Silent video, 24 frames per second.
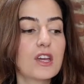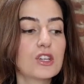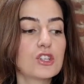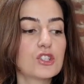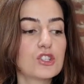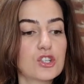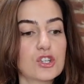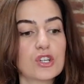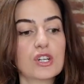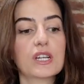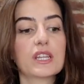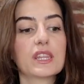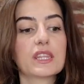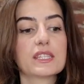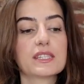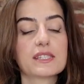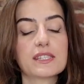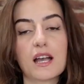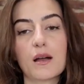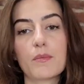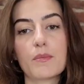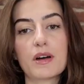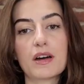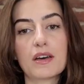during the
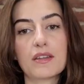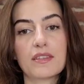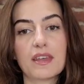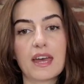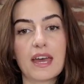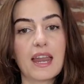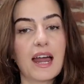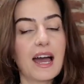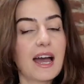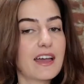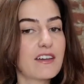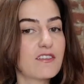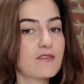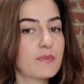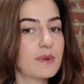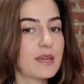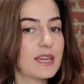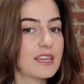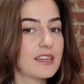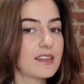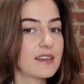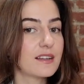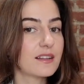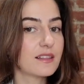summer that I've
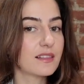been